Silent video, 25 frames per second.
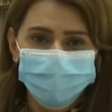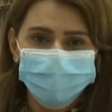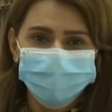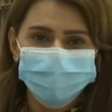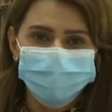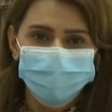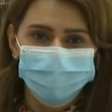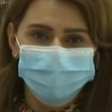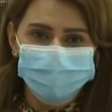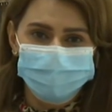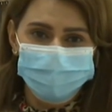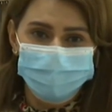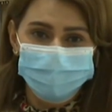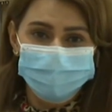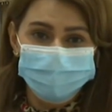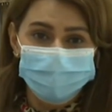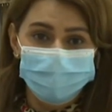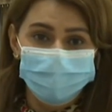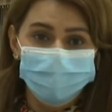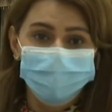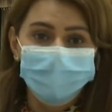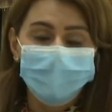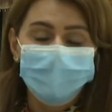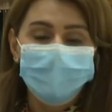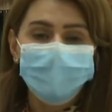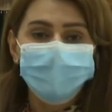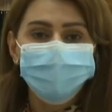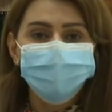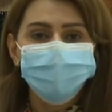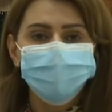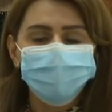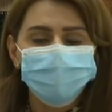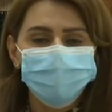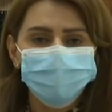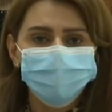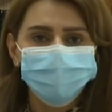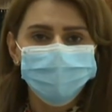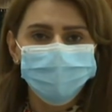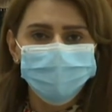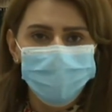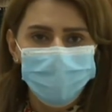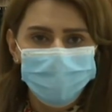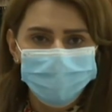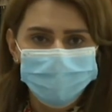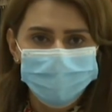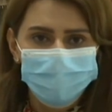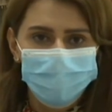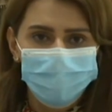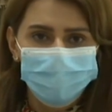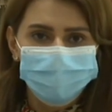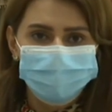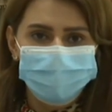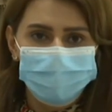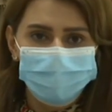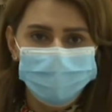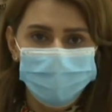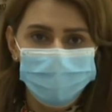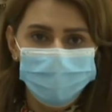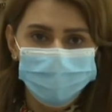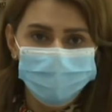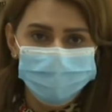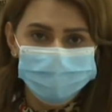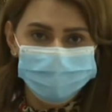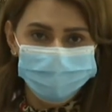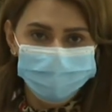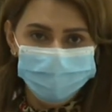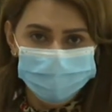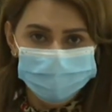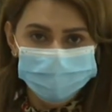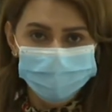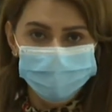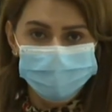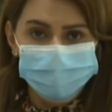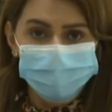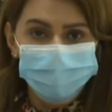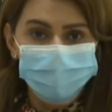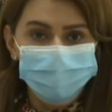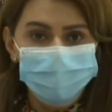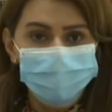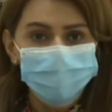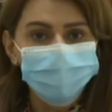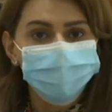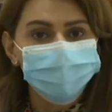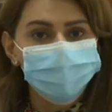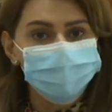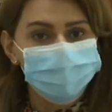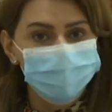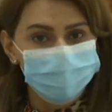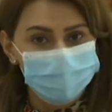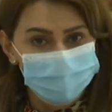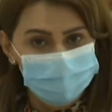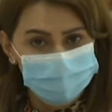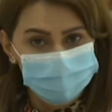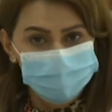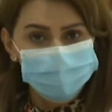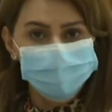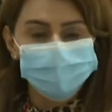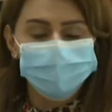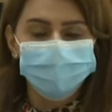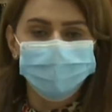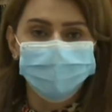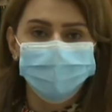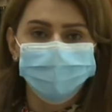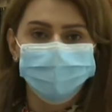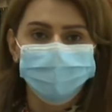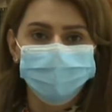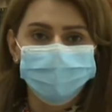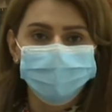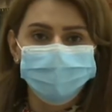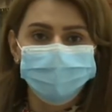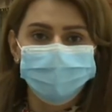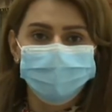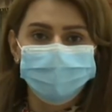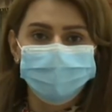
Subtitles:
hospital. To give more highlight about this field hospital with us, Dr.